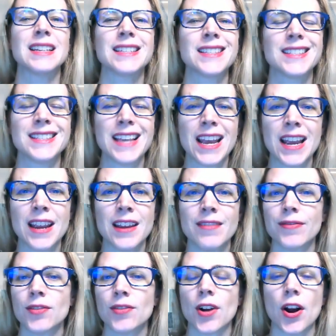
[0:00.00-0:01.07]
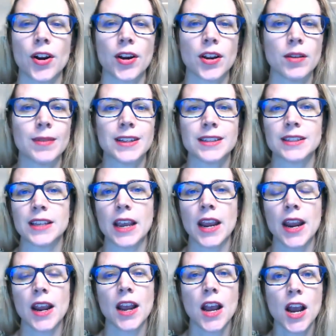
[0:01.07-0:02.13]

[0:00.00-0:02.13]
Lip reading: say for argument's sake,